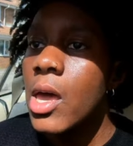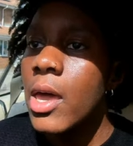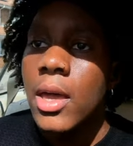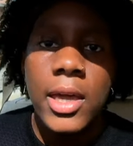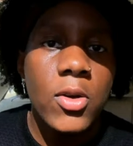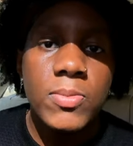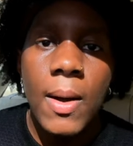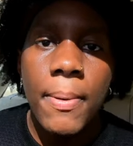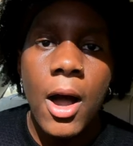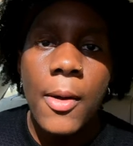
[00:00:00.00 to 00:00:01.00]
It was
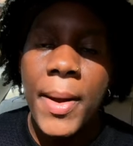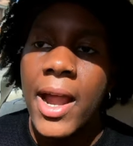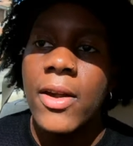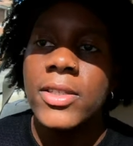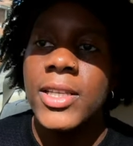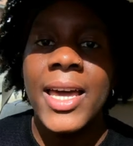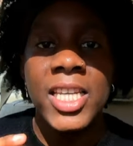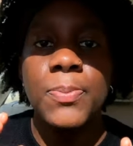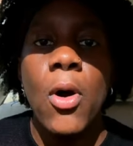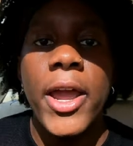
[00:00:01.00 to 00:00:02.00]
my parents. At
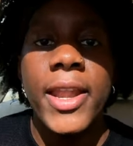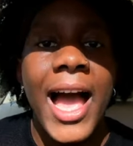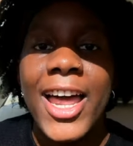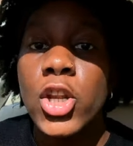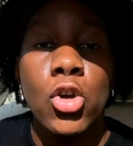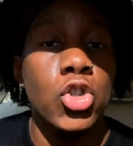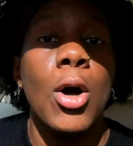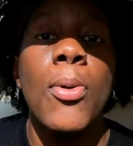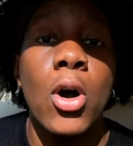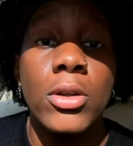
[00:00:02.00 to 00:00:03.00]
this point, I had no
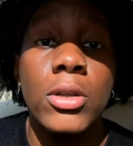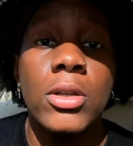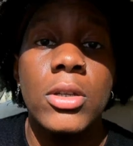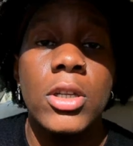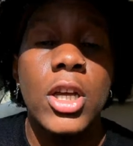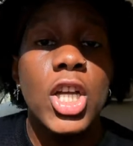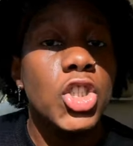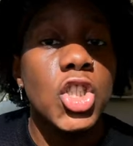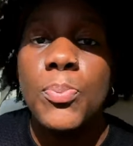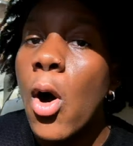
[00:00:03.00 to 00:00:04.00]
top on.
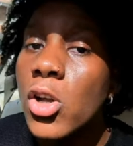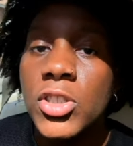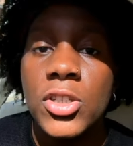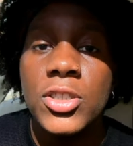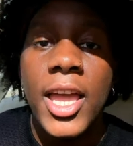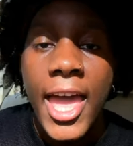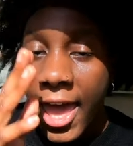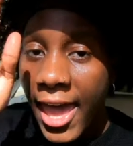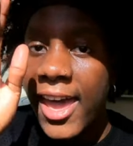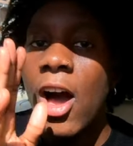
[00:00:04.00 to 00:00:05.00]
Just boxers.
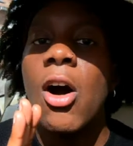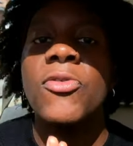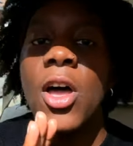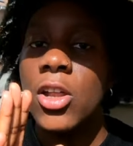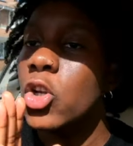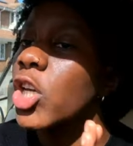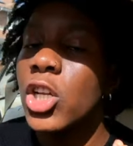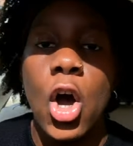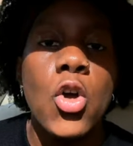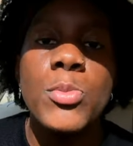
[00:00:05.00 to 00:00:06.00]
Hair half done, looking
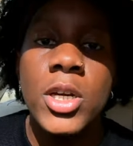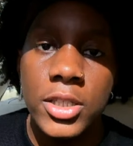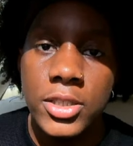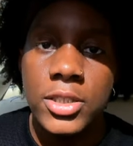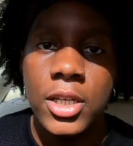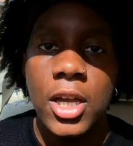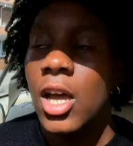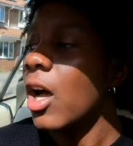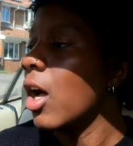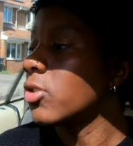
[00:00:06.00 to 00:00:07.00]
homeless.
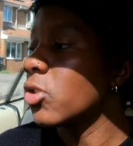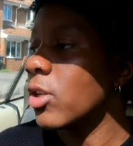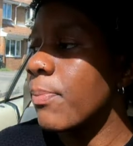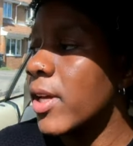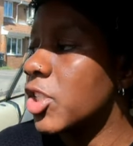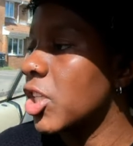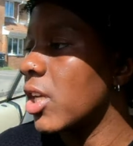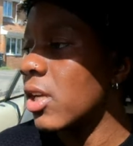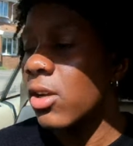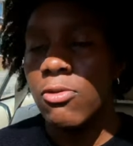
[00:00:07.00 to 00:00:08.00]
I took the bed
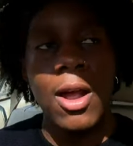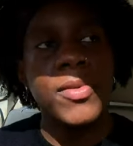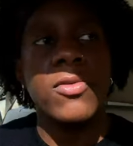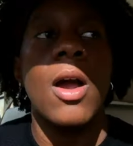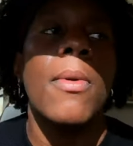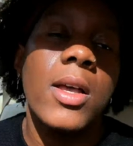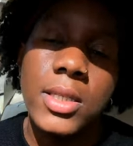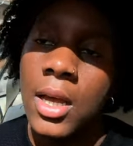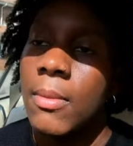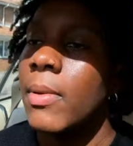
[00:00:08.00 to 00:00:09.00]
sheet, wrapped it around me. I was
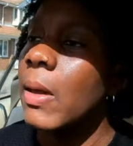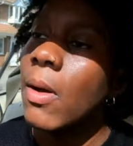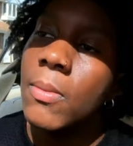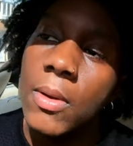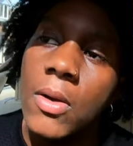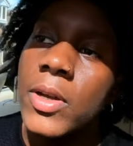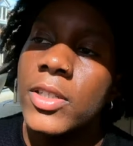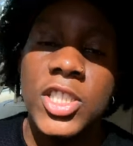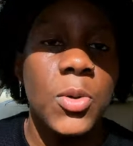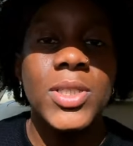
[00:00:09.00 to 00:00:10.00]
like, babe, I'm
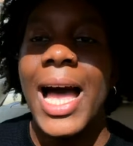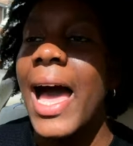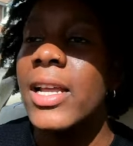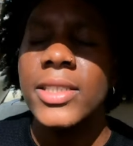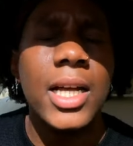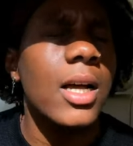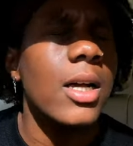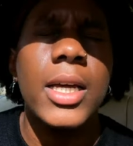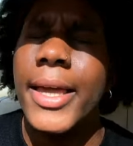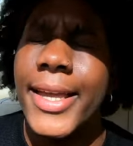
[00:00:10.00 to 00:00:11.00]
going. She was high. She was
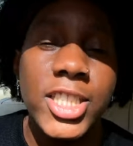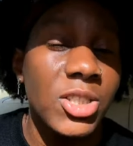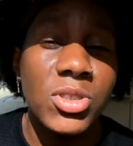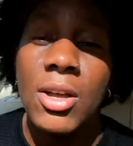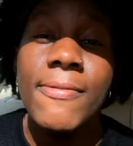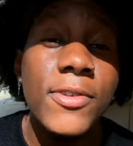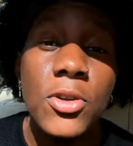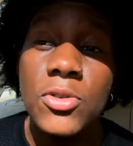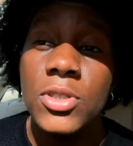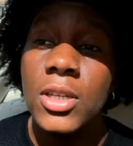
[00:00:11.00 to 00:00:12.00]
like, okay. She was
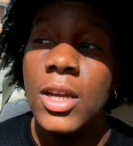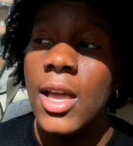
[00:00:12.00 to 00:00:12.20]
confused.